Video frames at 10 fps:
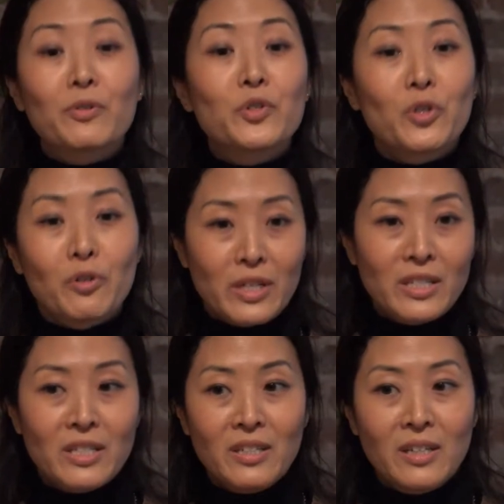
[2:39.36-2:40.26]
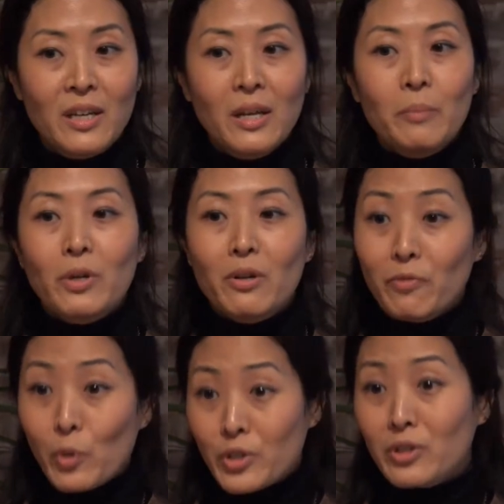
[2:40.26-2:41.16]
faithful servant. But
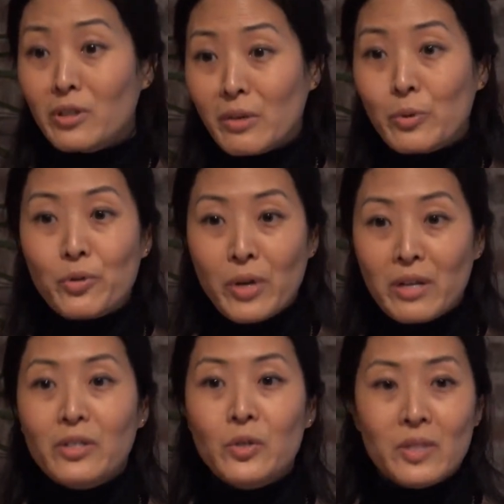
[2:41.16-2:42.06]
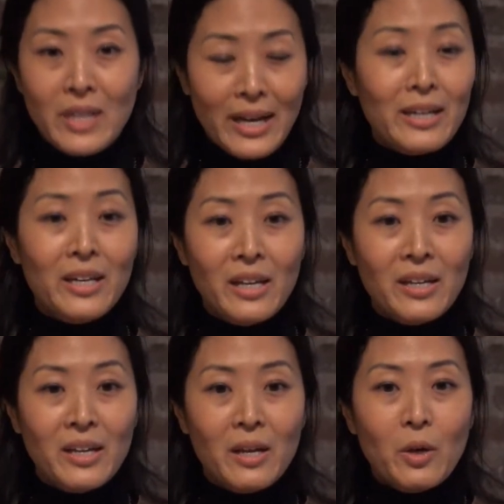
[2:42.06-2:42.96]
unfortunately, we created a
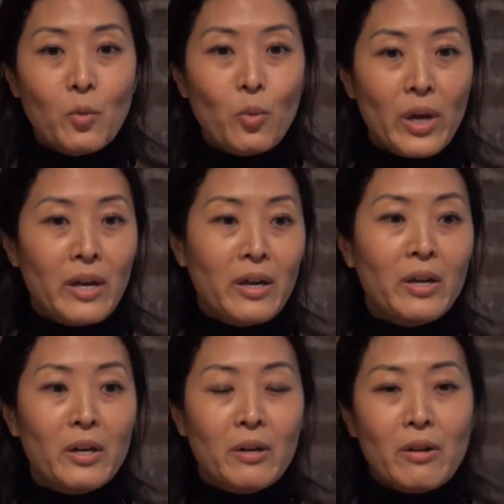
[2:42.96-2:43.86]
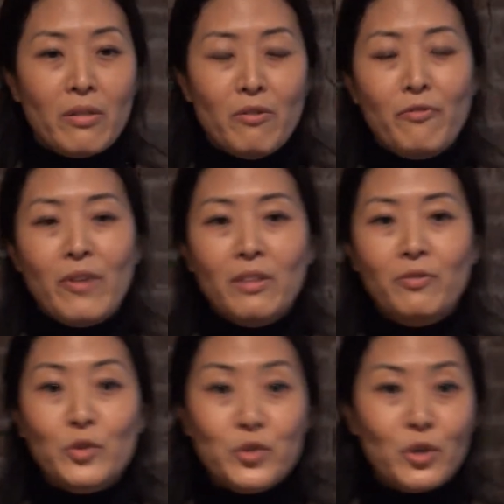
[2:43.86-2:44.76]
society where the
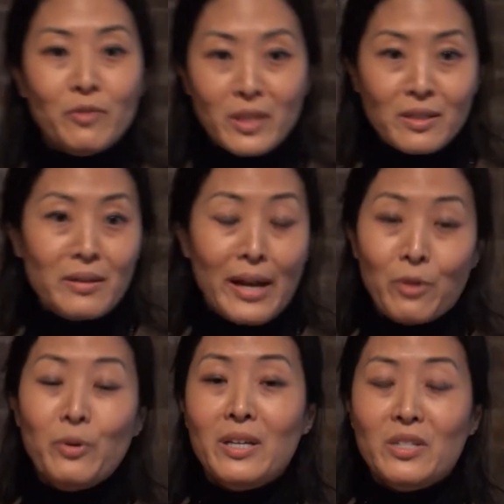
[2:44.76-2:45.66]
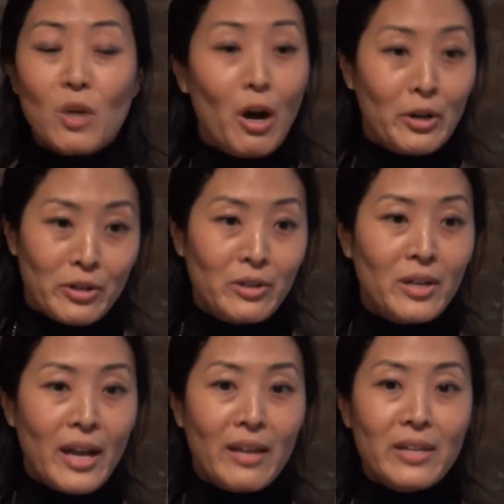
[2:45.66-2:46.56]
faithful servant now is
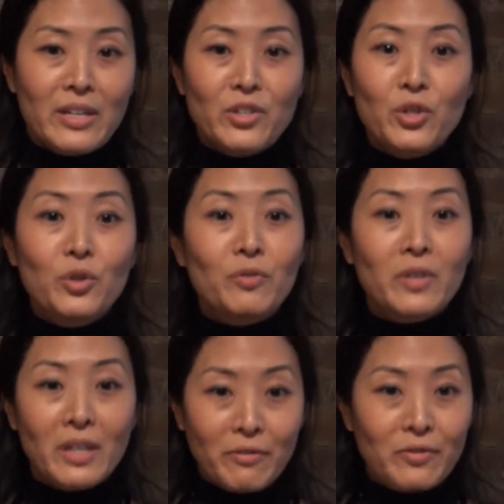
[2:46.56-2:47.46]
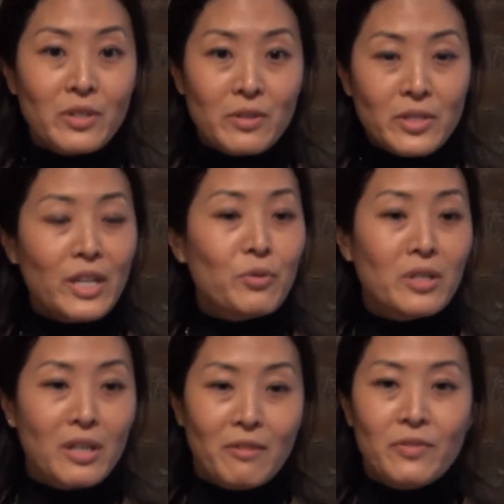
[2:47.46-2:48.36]
honored, and the intuitive gift, the
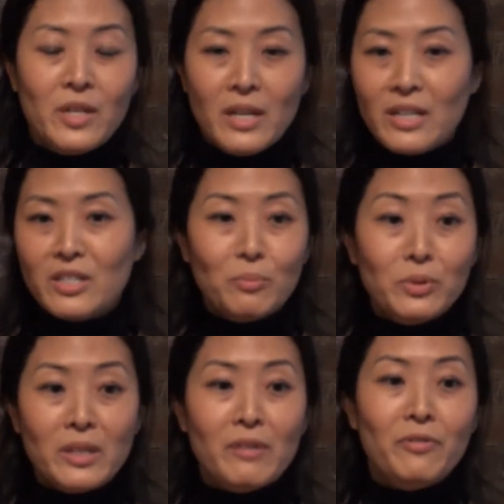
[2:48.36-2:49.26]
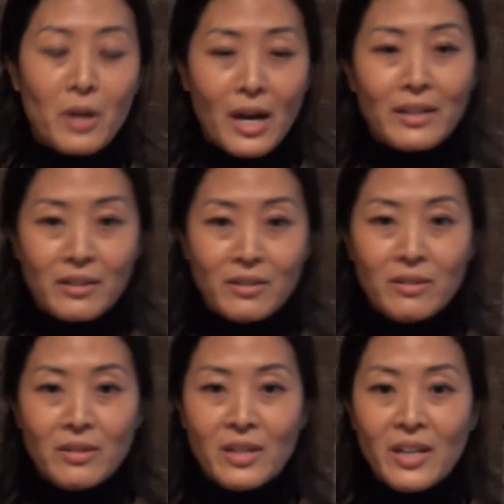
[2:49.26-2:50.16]
sacred gift, is completely forgotten.
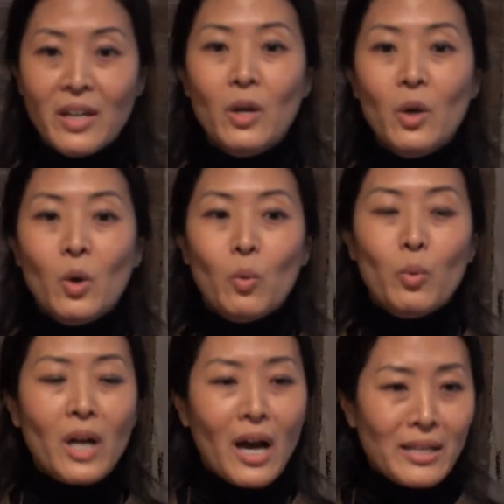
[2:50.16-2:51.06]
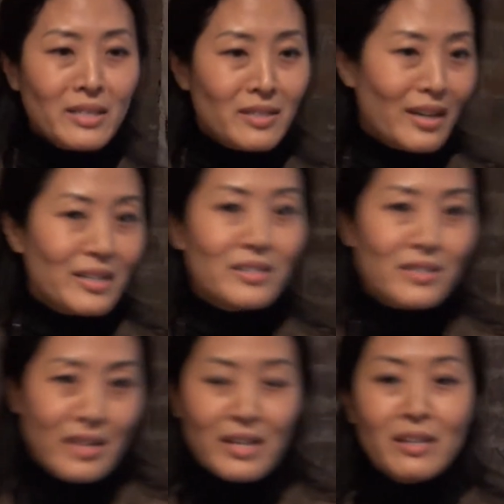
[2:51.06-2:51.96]
What Einstein is
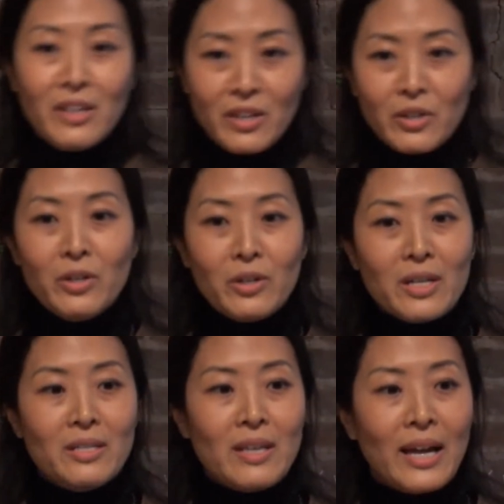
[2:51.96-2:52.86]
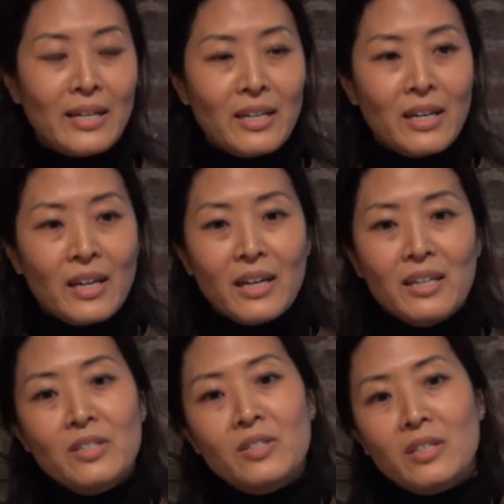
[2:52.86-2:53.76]
saying here is that
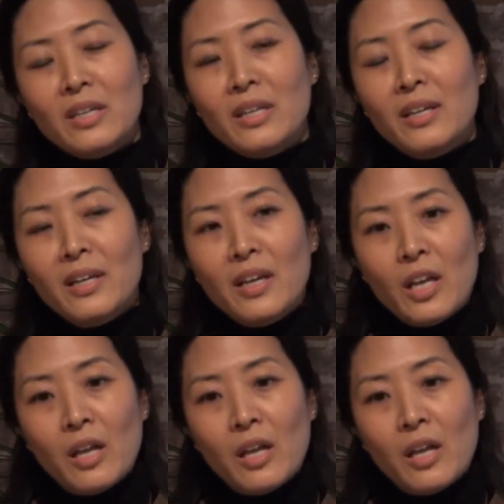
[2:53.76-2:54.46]
it is the